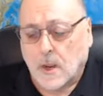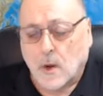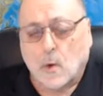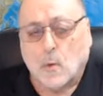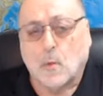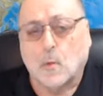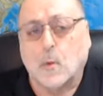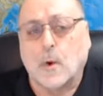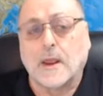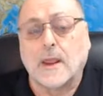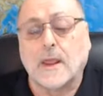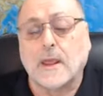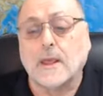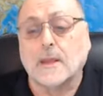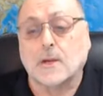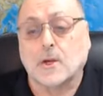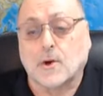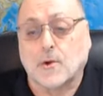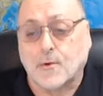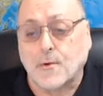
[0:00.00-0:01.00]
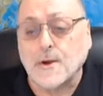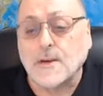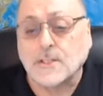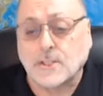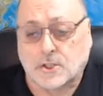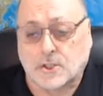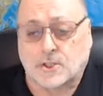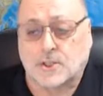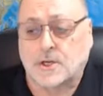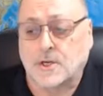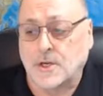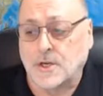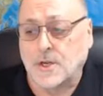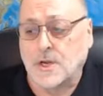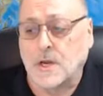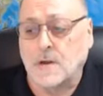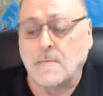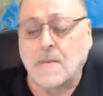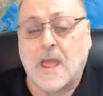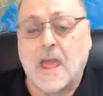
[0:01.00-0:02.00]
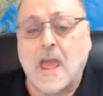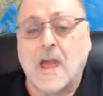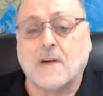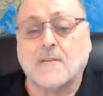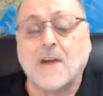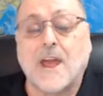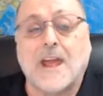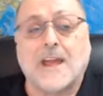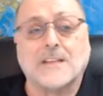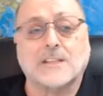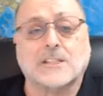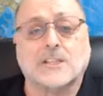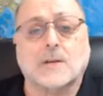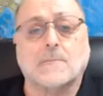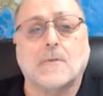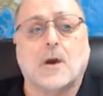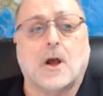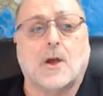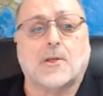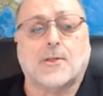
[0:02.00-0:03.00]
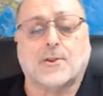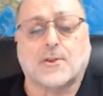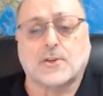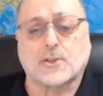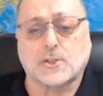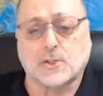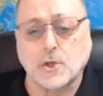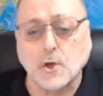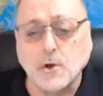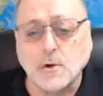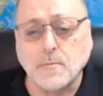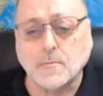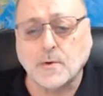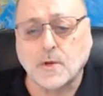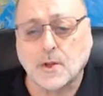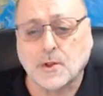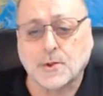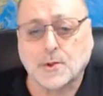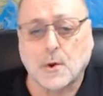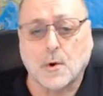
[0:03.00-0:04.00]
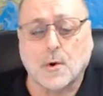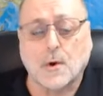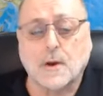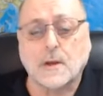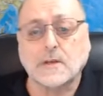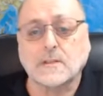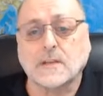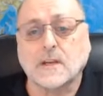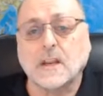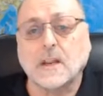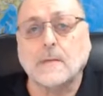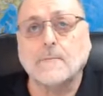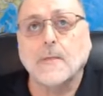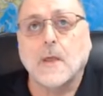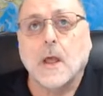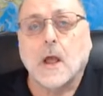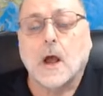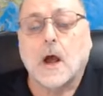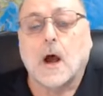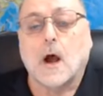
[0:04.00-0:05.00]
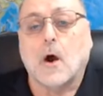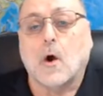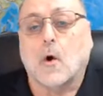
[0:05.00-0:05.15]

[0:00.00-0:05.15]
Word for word: we in Christendom have had some assumed authority uh,